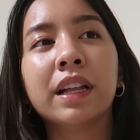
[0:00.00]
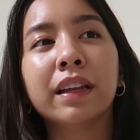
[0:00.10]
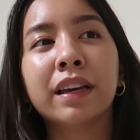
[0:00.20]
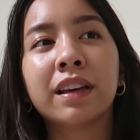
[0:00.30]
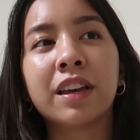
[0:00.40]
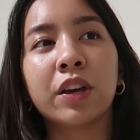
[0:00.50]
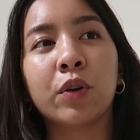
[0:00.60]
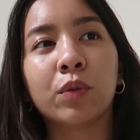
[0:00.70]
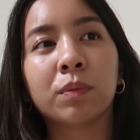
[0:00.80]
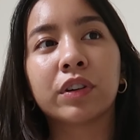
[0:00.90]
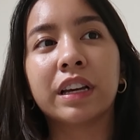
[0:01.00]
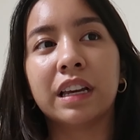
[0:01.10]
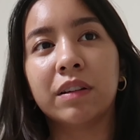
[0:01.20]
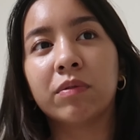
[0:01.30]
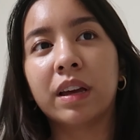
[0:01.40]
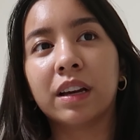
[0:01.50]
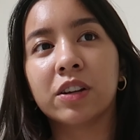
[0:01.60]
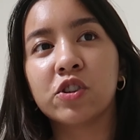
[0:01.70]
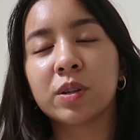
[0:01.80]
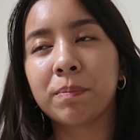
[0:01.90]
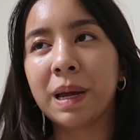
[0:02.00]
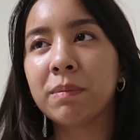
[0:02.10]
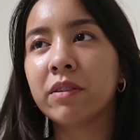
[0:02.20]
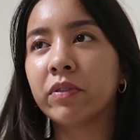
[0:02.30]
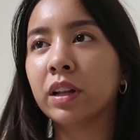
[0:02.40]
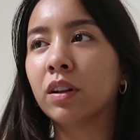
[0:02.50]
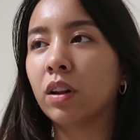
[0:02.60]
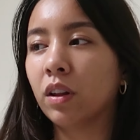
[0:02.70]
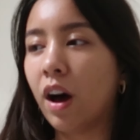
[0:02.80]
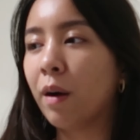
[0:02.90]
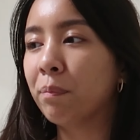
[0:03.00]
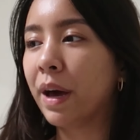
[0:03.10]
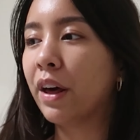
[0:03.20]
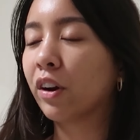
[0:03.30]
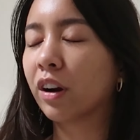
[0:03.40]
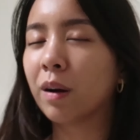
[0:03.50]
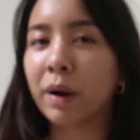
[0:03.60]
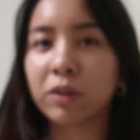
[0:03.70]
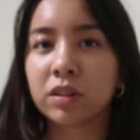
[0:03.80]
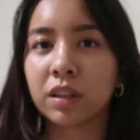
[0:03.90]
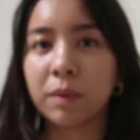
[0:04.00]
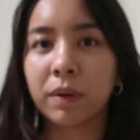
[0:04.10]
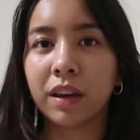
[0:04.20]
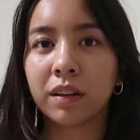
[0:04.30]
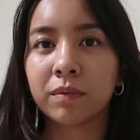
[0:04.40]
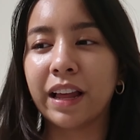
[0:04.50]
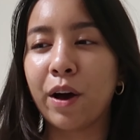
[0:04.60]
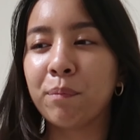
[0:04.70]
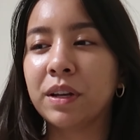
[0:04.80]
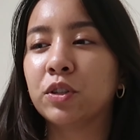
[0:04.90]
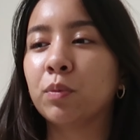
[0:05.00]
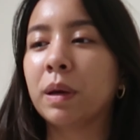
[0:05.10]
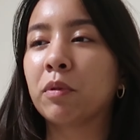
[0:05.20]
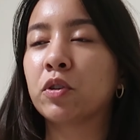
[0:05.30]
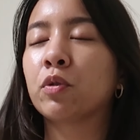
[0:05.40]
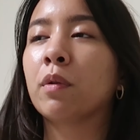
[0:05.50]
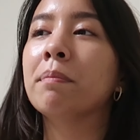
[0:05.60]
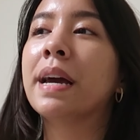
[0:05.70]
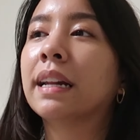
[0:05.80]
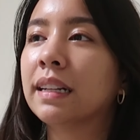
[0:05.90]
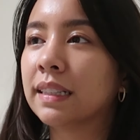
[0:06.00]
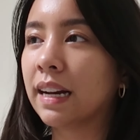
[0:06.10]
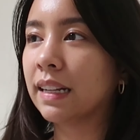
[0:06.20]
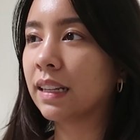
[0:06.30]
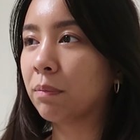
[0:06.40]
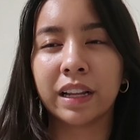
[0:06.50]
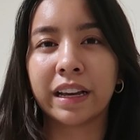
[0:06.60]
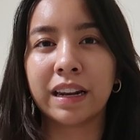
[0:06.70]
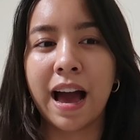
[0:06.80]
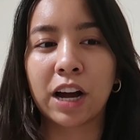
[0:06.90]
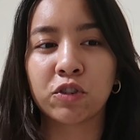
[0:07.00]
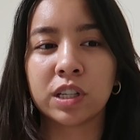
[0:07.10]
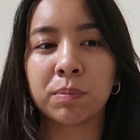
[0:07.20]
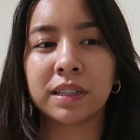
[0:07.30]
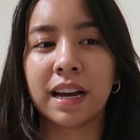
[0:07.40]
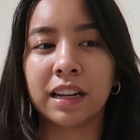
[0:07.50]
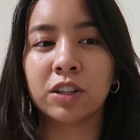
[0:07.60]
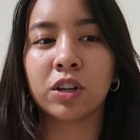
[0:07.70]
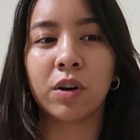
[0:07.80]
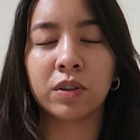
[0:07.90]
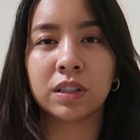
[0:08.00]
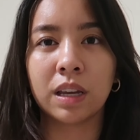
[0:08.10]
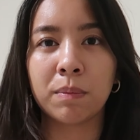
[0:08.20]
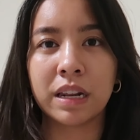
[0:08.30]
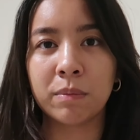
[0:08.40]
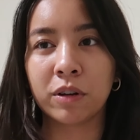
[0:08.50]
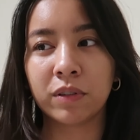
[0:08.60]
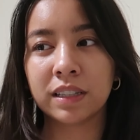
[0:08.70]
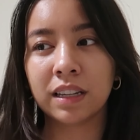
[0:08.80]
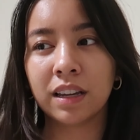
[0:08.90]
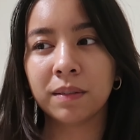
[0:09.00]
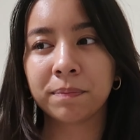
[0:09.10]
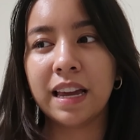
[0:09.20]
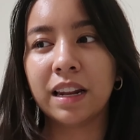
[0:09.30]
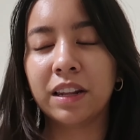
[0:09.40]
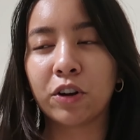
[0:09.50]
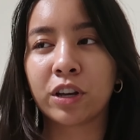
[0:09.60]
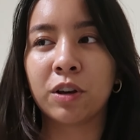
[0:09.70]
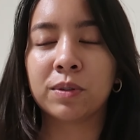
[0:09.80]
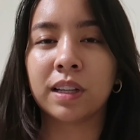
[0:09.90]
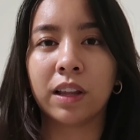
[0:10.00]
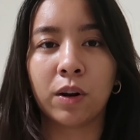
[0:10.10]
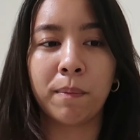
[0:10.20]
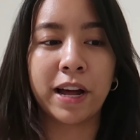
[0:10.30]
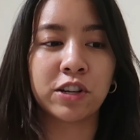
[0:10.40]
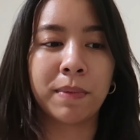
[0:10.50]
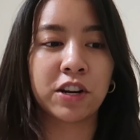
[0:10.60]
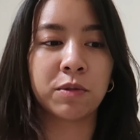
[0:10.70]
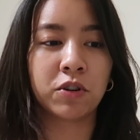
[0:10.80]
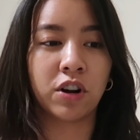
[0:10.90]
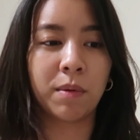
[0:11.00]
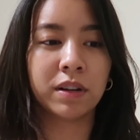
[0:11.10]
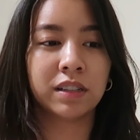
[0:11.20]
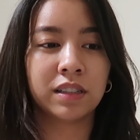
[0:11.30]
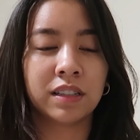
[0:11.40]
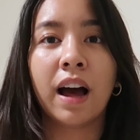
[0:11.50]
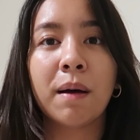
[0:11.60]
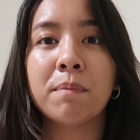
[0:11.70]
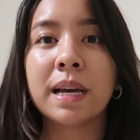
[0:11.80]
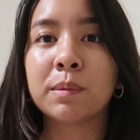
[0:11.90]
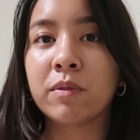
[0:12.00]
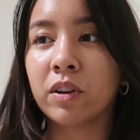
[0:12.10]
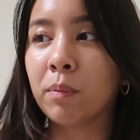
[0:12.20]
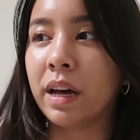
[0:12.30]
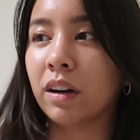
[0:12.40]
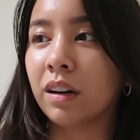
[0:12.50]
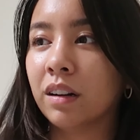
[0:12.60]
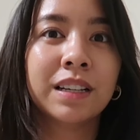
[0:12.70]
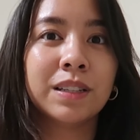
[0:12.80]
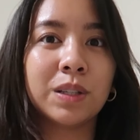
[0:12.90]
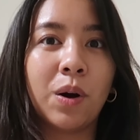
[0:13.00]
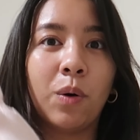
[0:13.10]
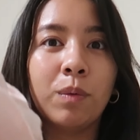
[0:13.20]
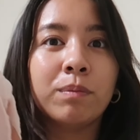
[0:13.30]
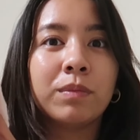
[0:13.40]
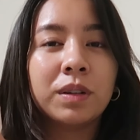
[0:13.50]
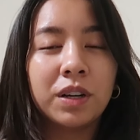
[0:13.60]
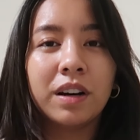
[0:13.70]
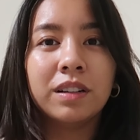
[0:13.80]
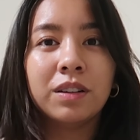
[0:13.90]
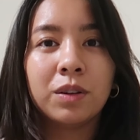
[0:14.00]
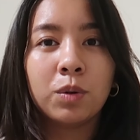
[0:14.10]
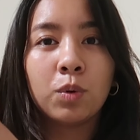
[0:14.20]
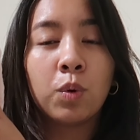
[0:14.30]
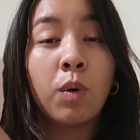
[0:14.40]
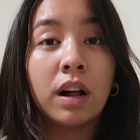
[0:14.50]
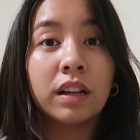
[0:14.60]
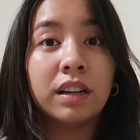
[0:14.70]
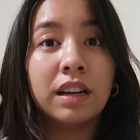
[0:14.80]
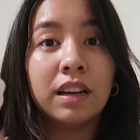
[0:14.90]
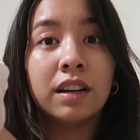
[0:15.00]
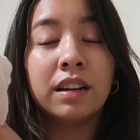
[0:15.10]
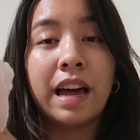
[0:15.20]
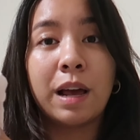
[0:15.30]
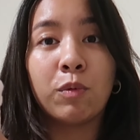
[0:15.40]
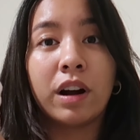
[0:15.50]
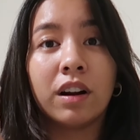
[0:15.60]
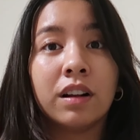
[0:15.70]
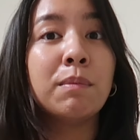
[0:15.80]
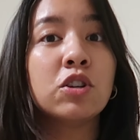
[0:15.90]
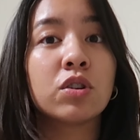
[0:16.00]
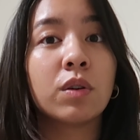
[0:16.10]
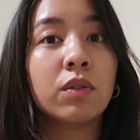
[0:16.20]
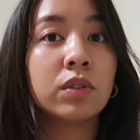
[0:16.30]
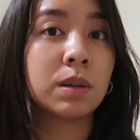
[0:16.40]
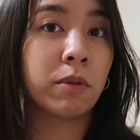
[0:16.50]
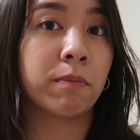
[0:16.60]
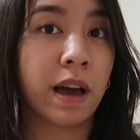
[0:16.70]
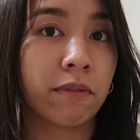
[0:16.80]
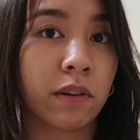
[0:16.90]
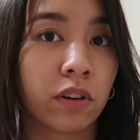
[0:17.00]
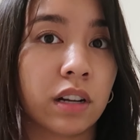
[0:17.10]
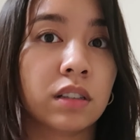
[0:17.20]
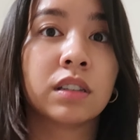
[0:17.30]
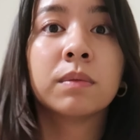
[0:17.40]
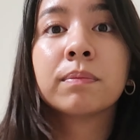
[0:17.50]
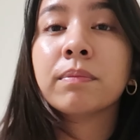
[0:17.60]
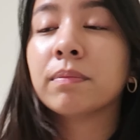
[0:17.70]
Feeling cute for the evening just made me feel a lot better about sleeping. Allowed me to be able to romanticize it, like an actress pretending to go to sleep in a movie scene in their cutesy little matchy-matchy pajamas. That makes me feel better. So, good quality nightwear. Let me show you some of my favorites.